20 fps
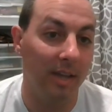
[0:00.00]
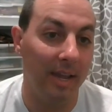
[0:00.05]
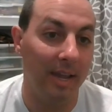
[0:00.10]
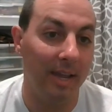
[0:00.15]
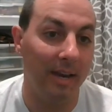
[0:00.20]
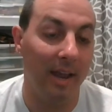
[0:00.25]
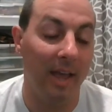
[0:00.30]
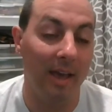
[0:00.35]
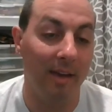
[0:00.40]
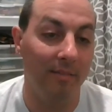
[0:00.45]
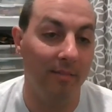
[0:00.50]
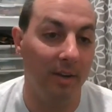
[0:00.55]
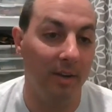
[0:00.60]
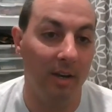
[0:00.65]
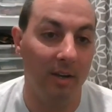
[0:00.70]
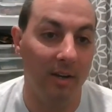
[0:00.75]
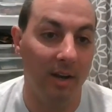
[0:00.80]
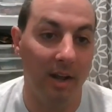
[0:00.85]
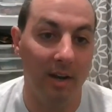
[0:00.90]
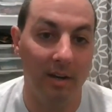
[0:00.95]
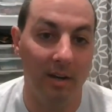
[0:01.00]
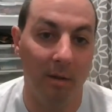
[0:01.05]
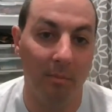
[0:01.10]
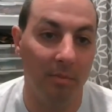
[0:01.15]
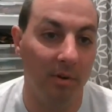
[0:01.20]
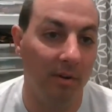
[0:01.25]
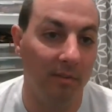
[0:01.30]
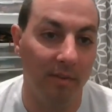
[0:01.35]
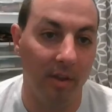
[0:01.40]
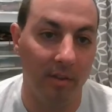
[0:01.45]
and have a
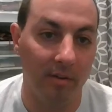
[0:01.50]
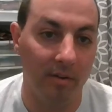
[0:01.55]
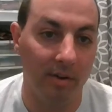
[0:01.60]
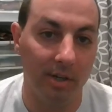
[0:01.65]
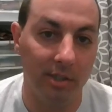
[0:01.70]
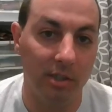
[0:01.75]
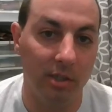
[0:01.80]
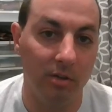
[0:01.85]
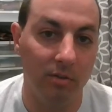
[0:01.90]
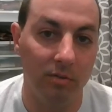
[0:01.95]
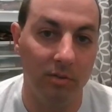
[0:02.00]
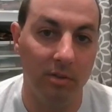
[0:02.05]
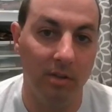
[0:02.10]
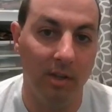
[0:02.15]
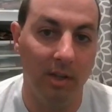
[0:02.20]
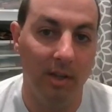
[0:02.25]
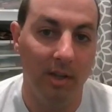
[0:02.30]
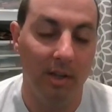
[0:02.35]
number of other issues